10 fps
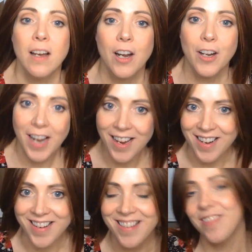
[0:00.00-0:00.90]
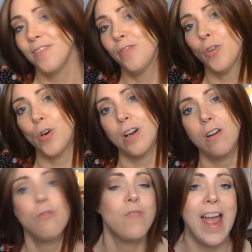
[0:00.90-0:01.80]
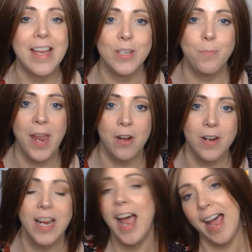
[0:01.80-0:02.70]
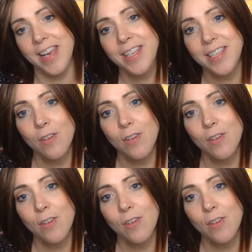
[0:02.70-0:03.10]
her color for Raspberry Ice